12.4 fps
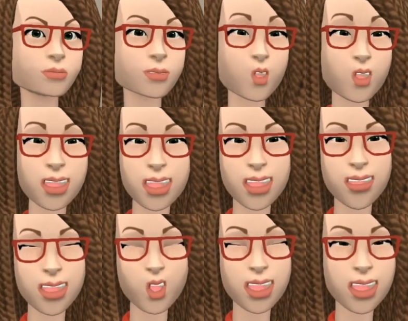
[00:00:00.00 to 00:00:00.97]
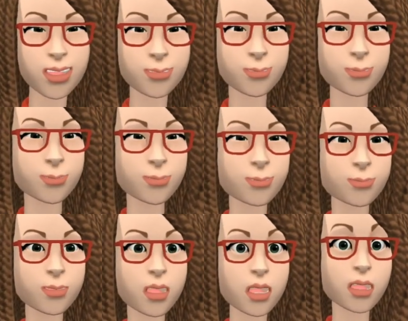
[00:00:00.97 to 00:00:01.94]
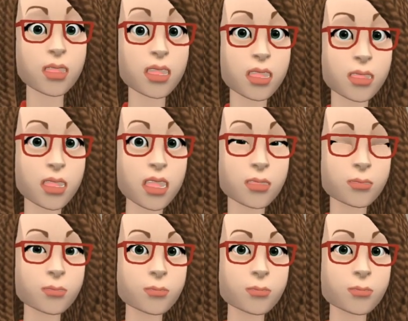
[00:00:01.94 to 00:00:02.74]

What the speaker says: Good day everyone. Today's lesson,